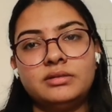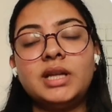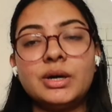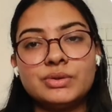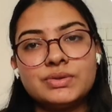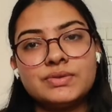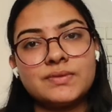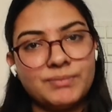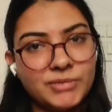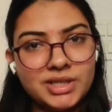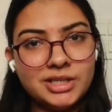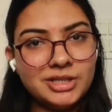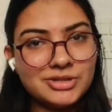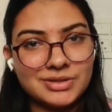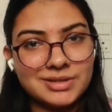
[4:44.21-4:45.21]
doubts from
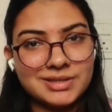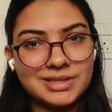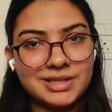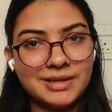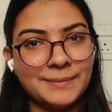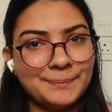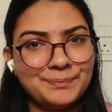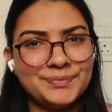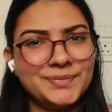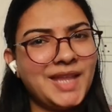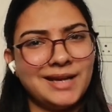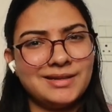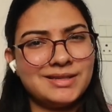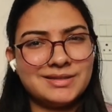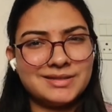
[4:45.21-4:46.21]
the teachers.
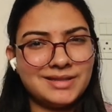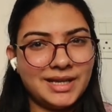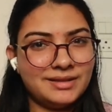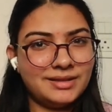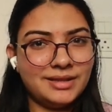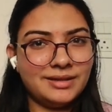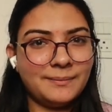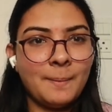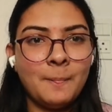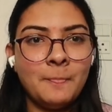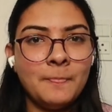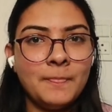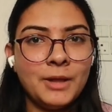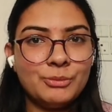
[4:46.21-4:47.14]
That is, I think,